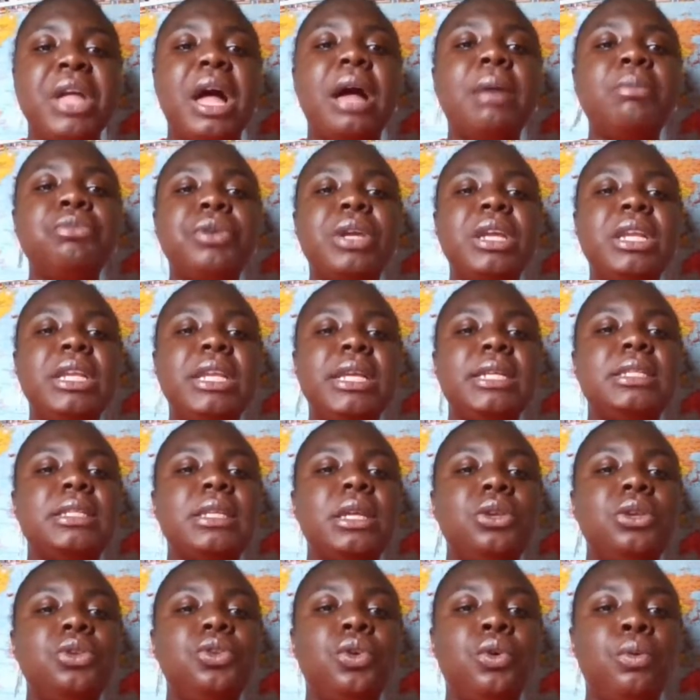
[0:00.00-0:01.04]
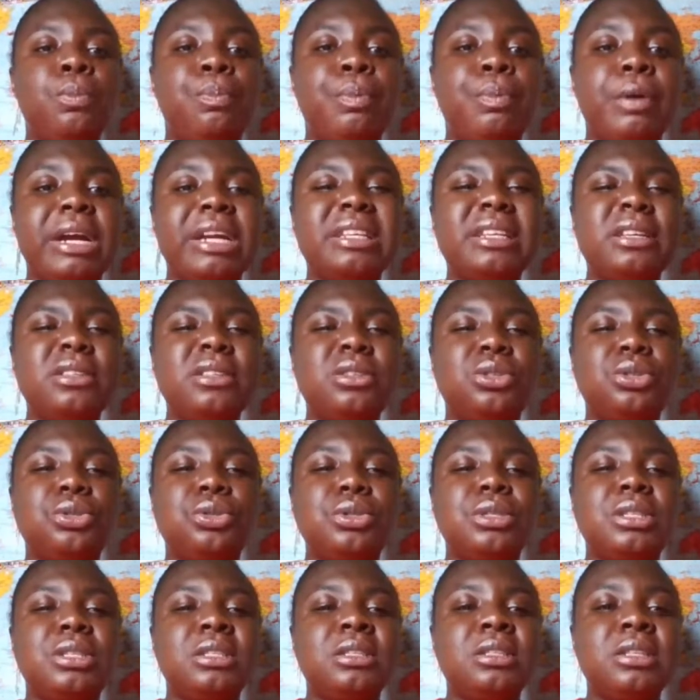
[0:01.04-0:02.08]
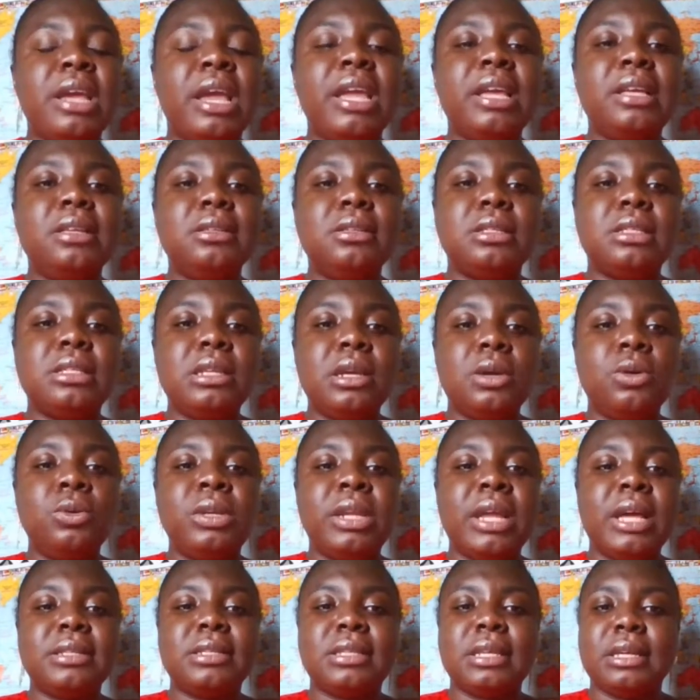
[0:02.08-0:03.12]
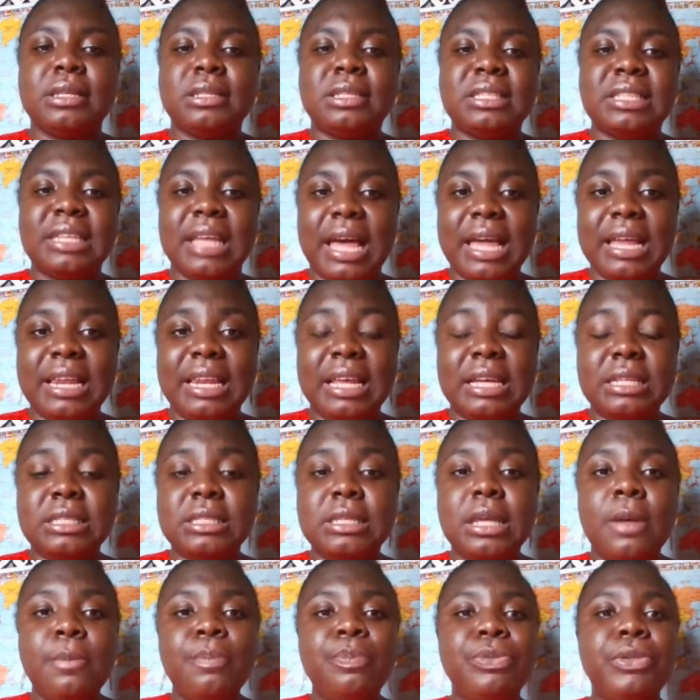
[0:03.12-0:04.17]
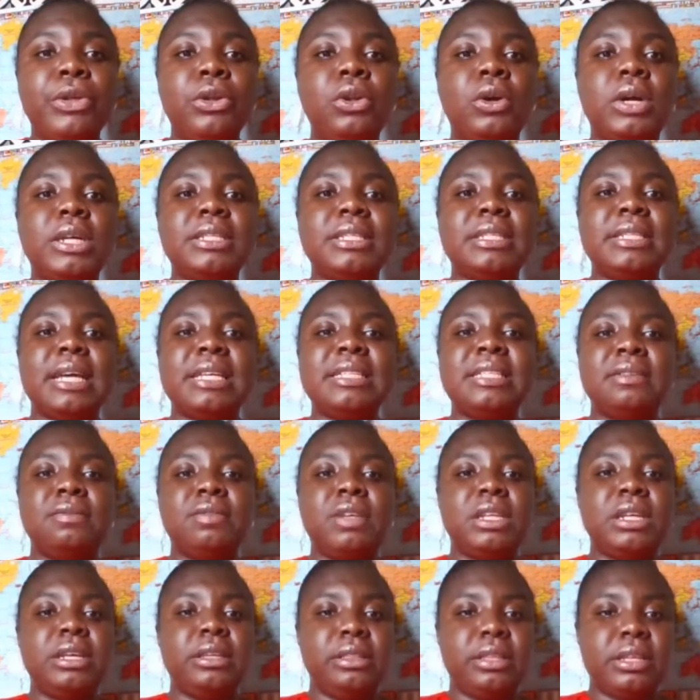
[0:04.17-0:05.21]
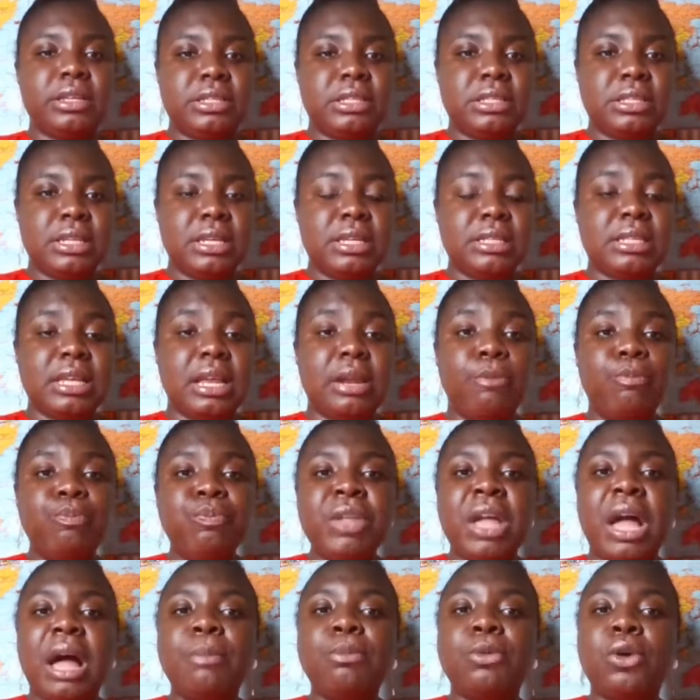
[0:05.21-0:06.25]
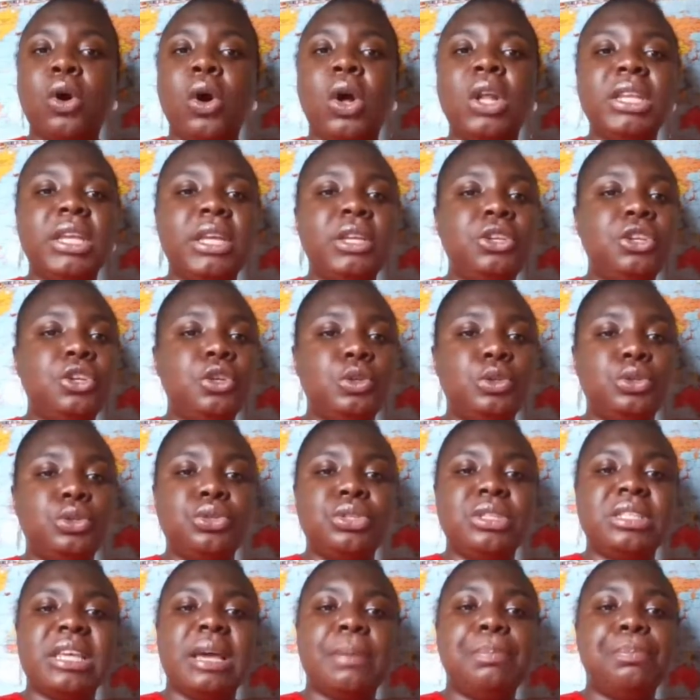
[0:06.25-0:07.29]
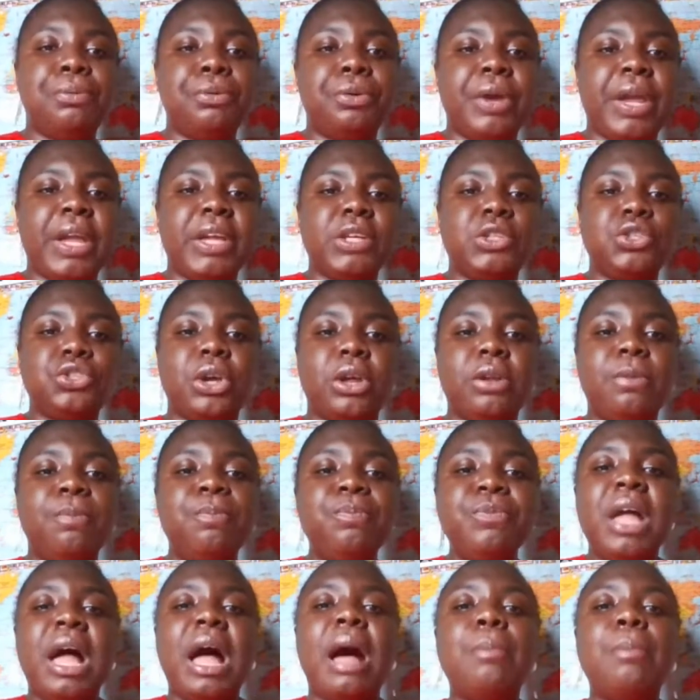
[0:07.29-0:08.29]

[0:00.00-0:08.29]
I'm releasing new burdens to stay in stillness and silence. The Lord says, even in this season, I'm calling you to separation.